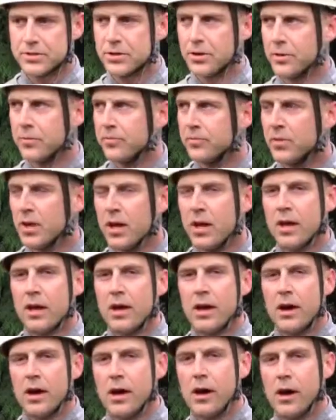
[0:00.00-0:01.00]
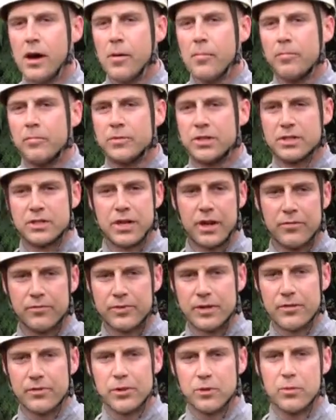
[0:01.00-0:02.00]
So
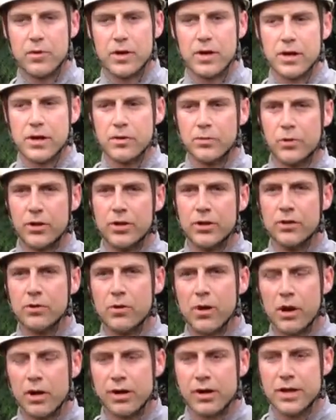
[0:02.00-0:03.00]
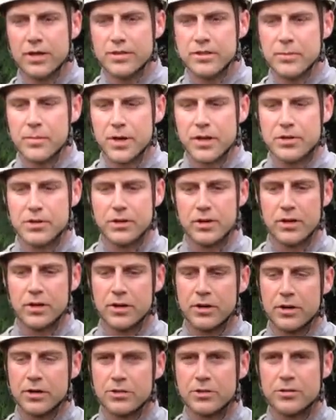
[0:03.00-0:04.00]
definitely want you all kids to make sure that
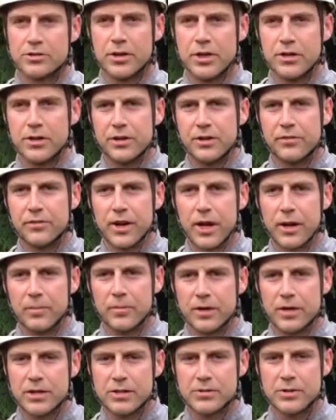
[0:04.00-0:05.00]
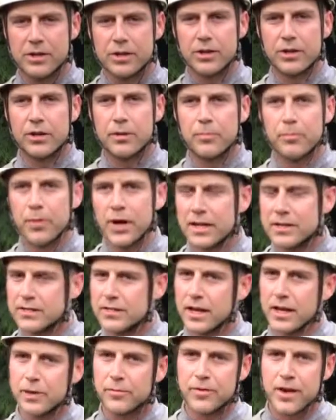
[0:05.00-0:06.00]
you're treating your
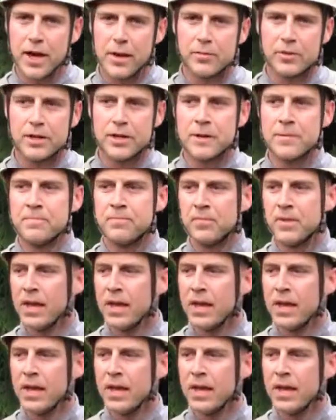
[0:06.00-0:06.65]
pets like family,